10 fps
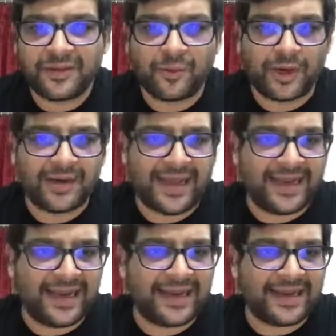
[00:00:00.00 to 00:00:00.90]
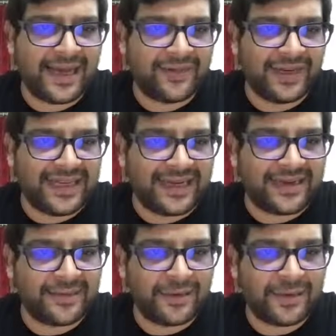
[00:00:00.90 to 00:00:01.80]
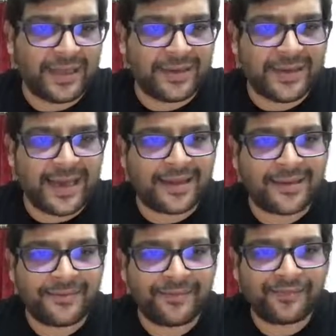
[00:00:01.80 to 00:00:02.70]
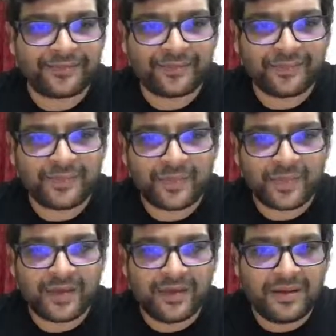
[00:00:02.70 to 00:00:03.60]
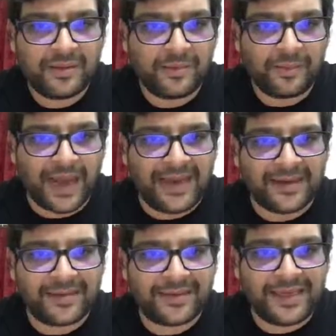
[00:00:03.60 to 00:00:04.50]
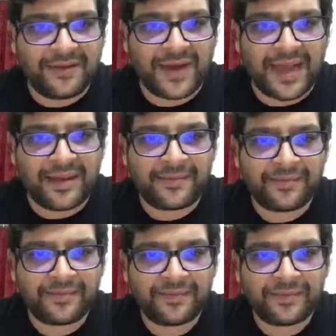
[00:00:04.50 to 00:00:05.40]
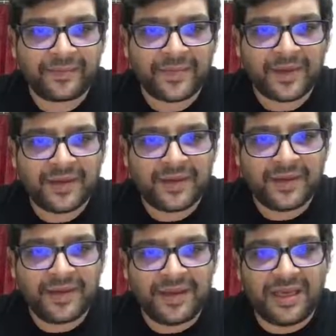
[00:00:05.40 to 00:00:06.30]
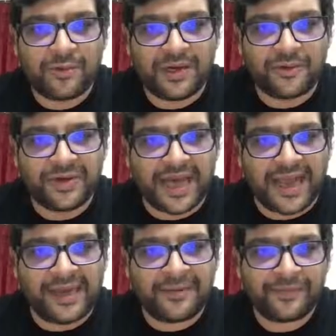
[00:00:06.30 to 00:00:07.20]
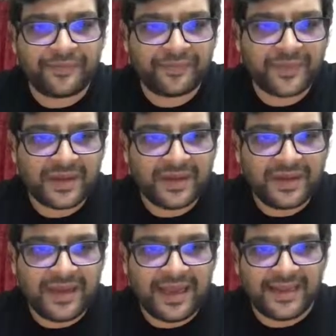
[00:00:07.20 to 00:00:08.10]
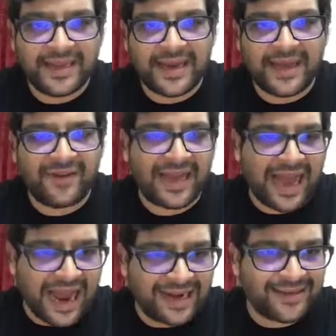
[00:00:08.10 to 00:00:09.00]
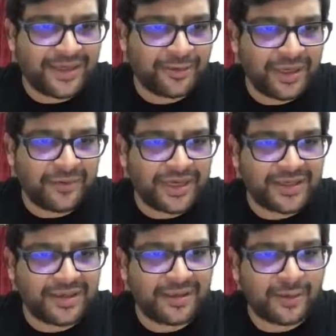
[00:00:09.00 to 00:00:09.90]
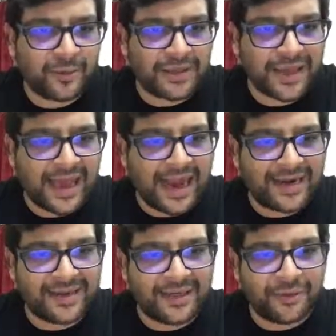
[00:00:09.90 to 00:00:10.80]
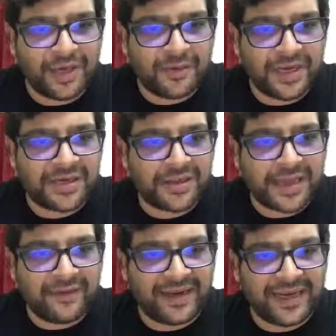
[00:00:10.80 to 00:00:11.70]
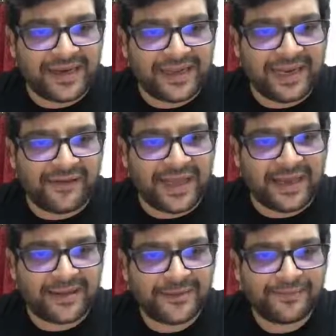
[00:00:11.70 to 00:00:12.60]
So what will I get? I will get 6x minus 3y equal to 9. And then I will add the two equations. Once I add the two equations, I will get 11x